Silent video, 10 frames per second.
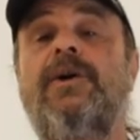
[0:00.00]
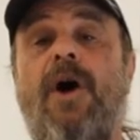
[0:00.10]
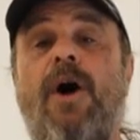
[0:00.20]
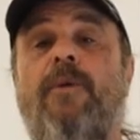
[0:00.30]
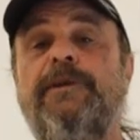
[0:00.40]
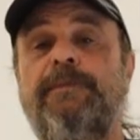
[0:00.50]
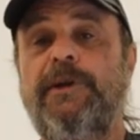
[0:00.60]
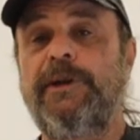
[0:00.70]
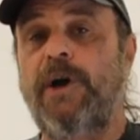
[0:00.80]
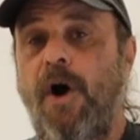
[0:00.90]
Car was
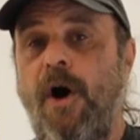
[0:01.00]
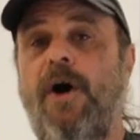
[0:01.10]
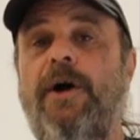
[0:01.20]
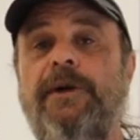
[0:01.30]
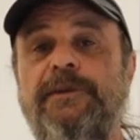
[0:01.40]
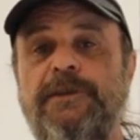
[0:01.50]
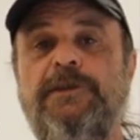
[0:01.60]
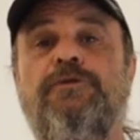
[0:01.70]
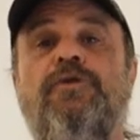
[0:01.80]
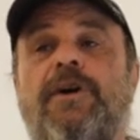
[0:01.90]
pulling hard,
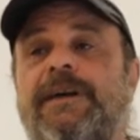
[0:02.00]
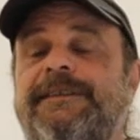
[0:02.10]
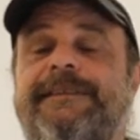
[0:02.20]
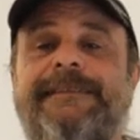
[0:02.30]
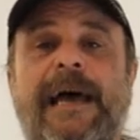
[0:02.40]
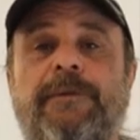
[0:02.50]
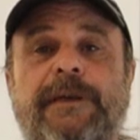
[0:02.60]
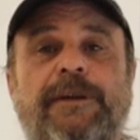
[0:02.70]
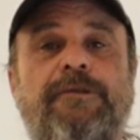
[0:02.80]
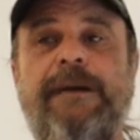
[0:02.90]
strong,
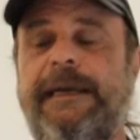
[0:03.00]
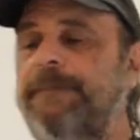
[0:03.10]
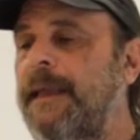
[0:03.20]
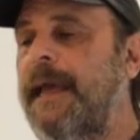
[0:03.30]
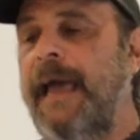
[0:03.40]
sounded great.